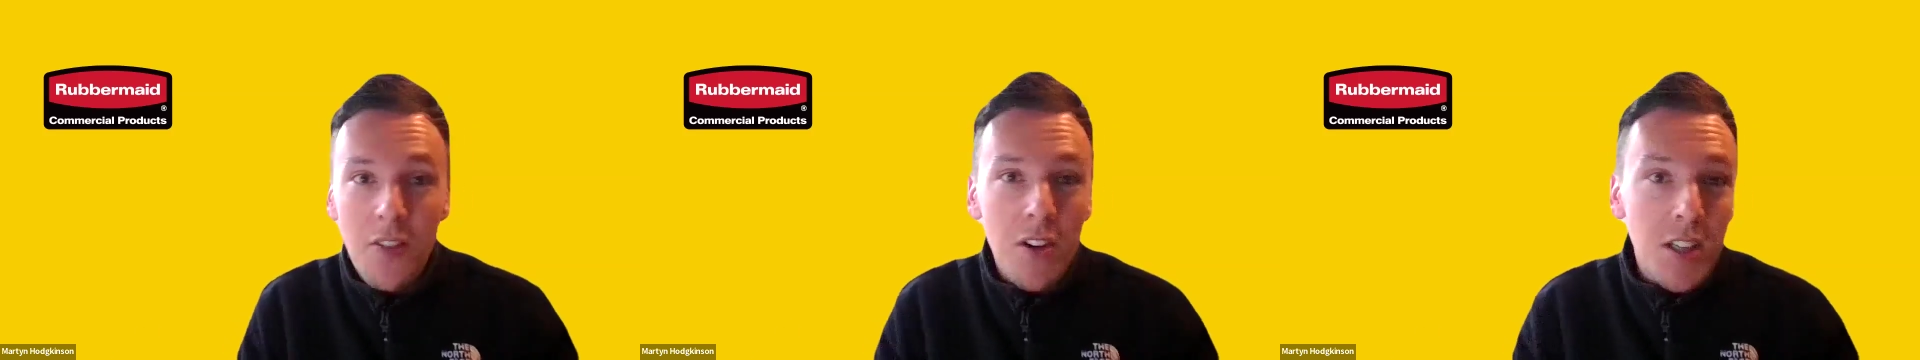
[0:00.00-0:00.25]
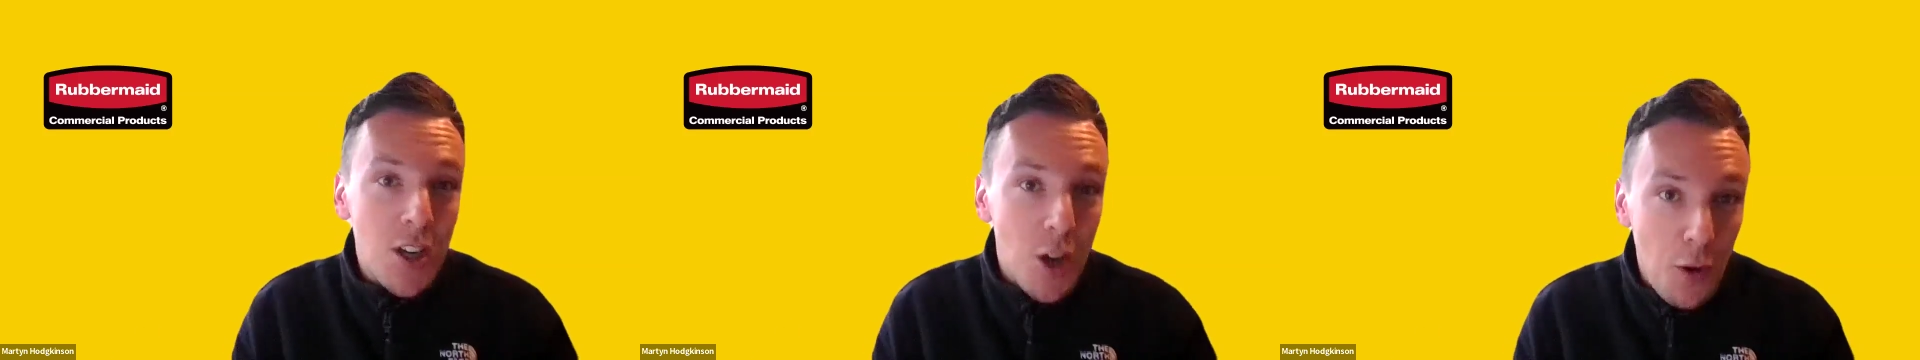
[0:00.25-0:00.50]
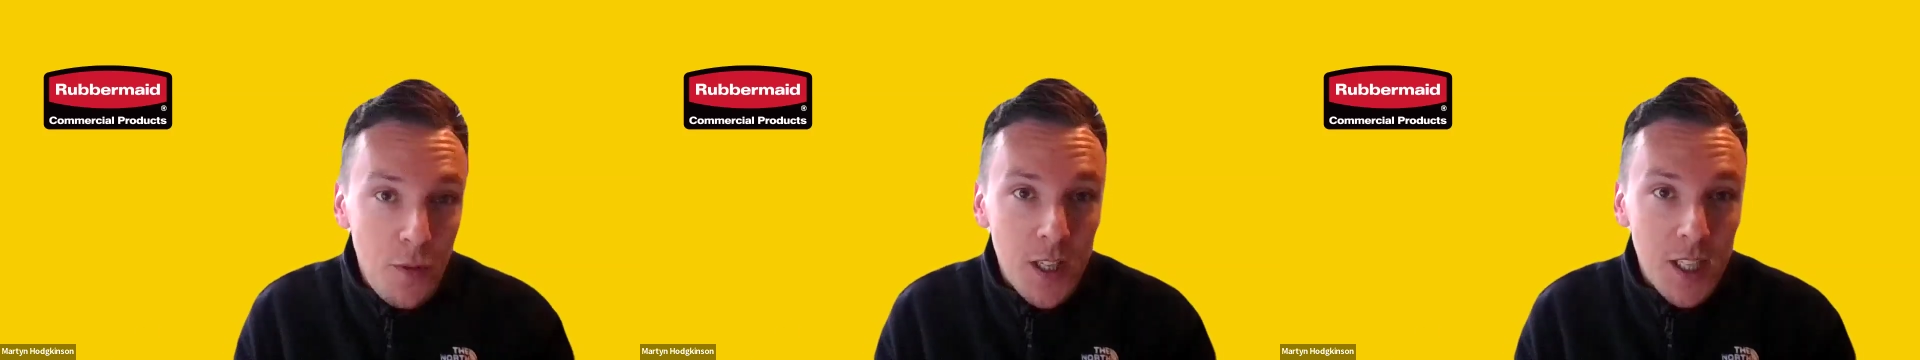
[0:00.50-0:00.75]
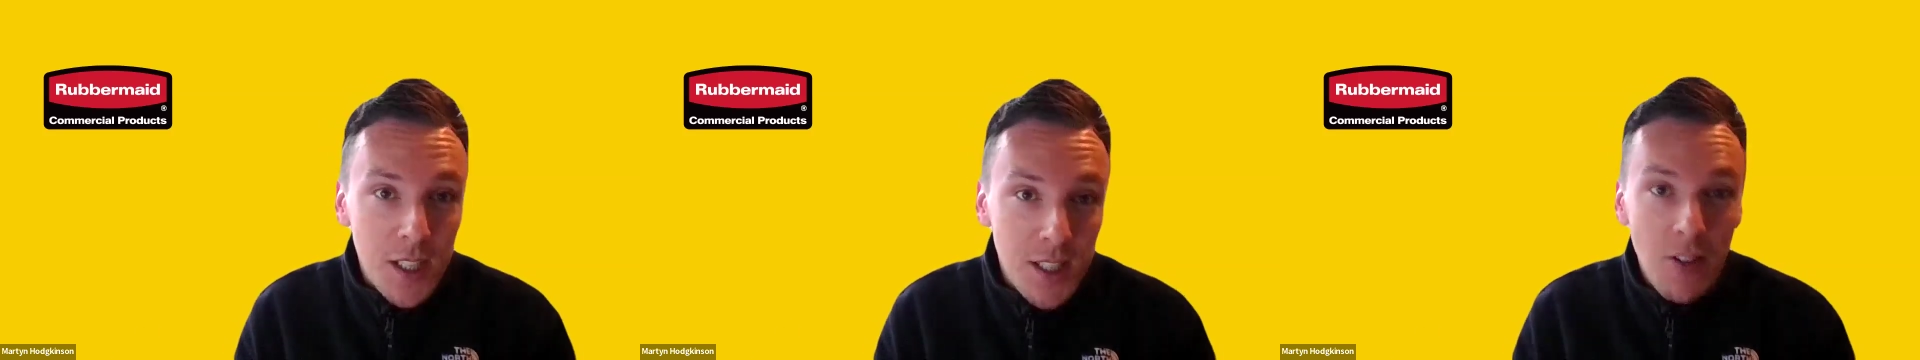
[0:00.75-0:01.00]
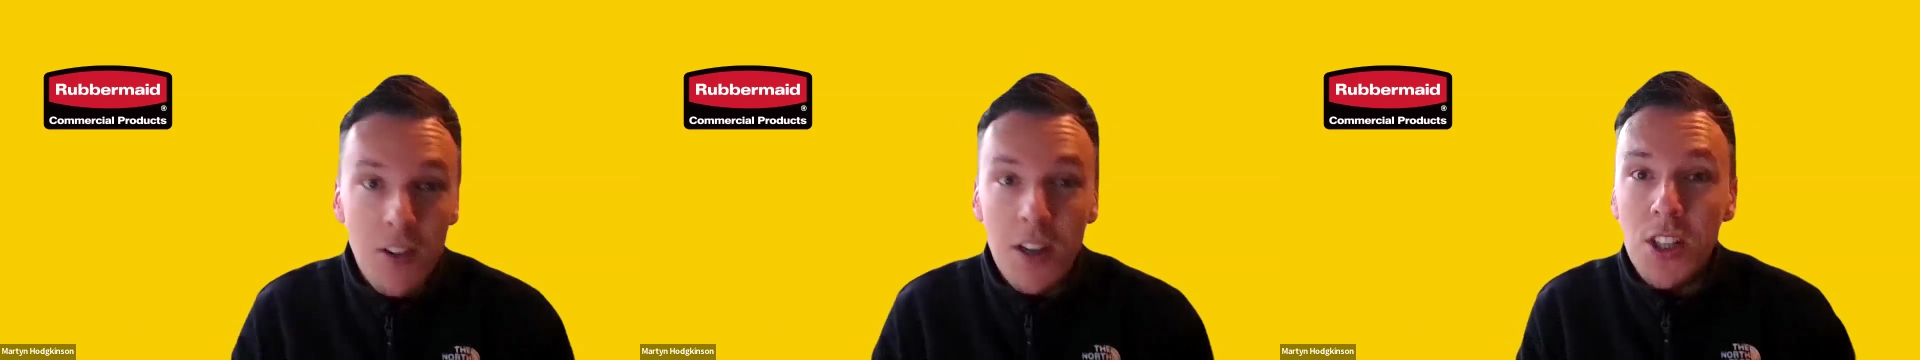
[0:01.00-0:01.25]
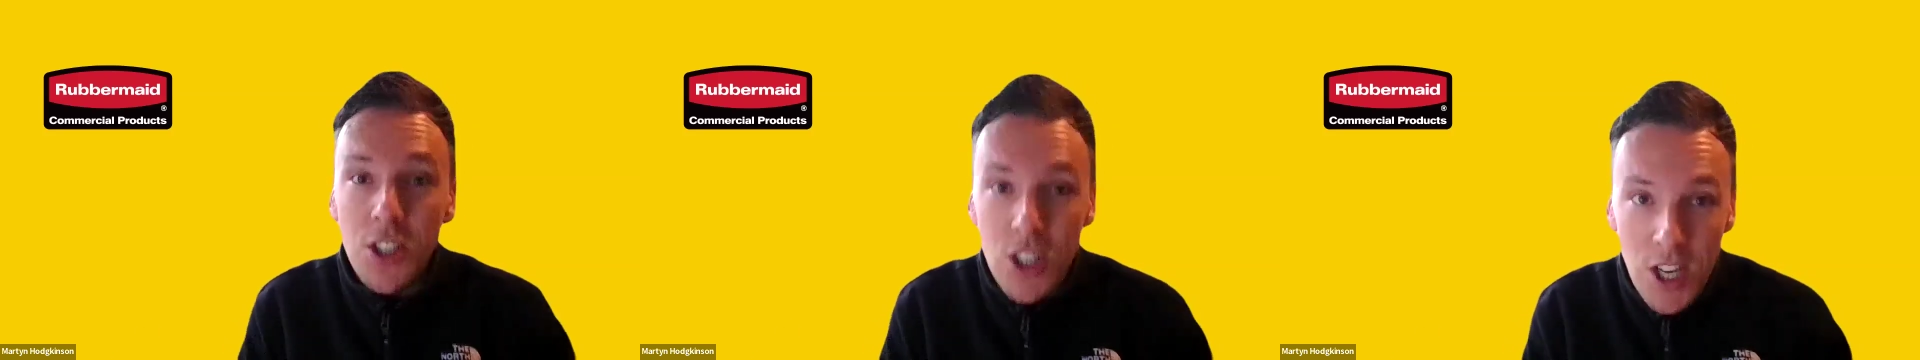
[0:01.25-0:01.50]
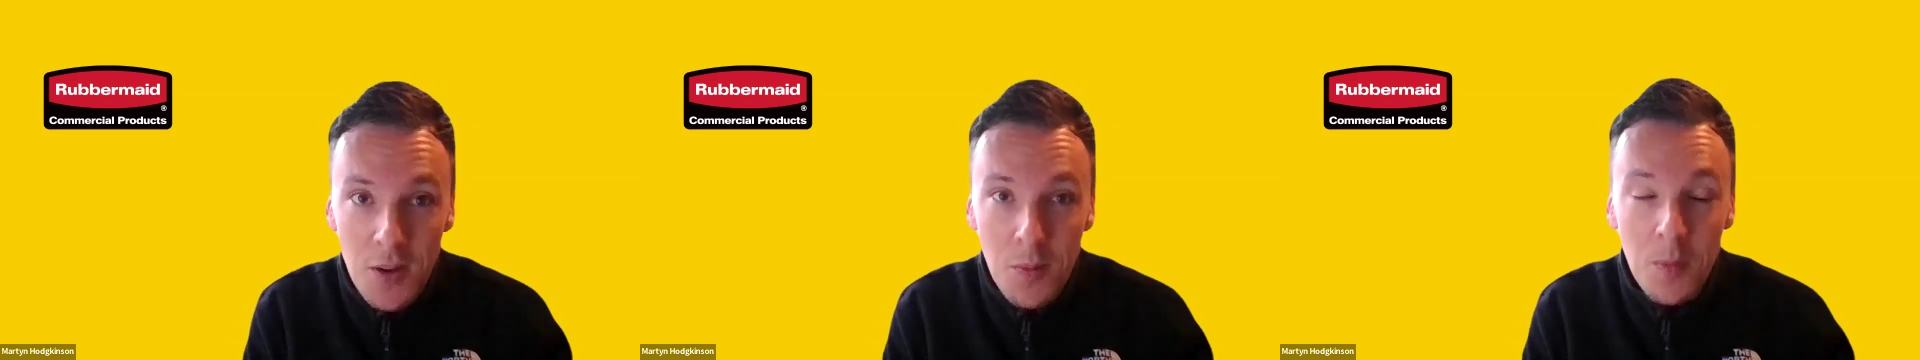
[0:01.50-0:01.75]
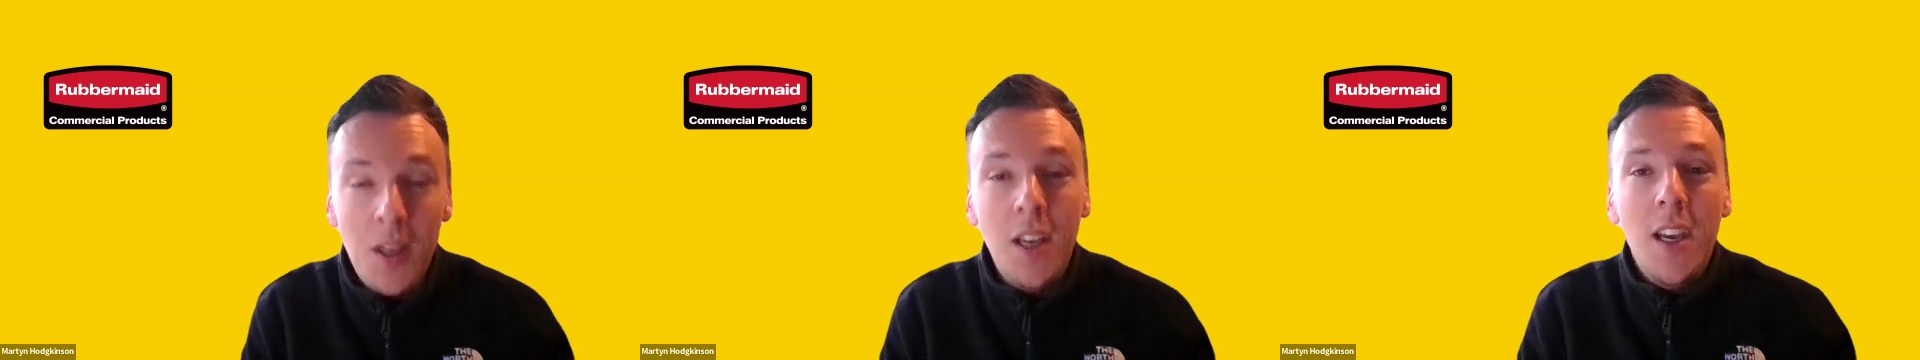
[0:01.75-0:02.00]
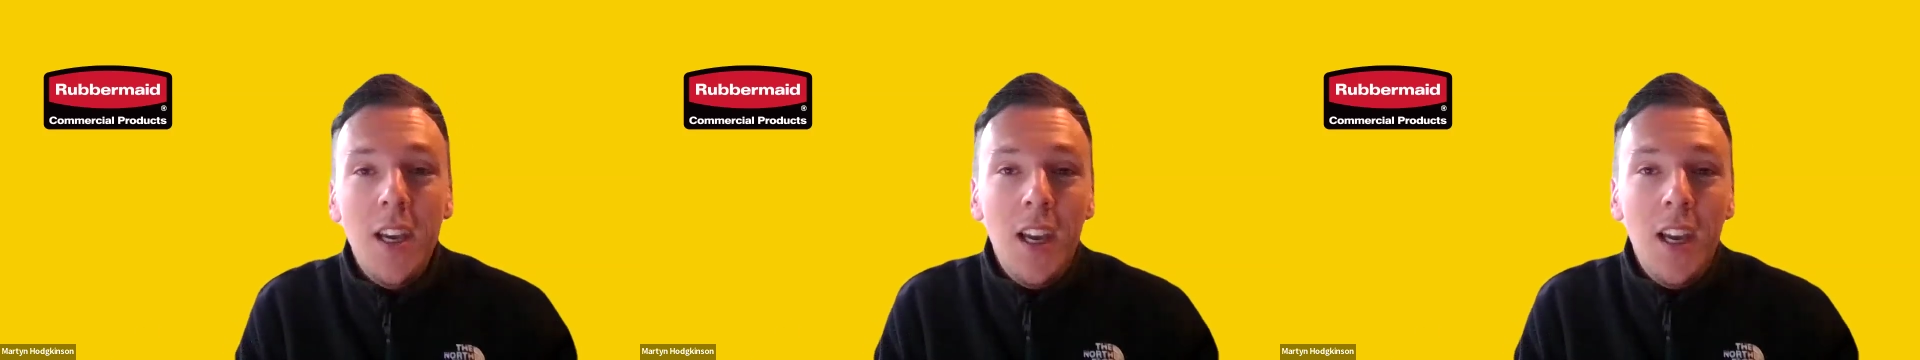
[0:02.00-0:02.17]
they're in an office, they're in a gym,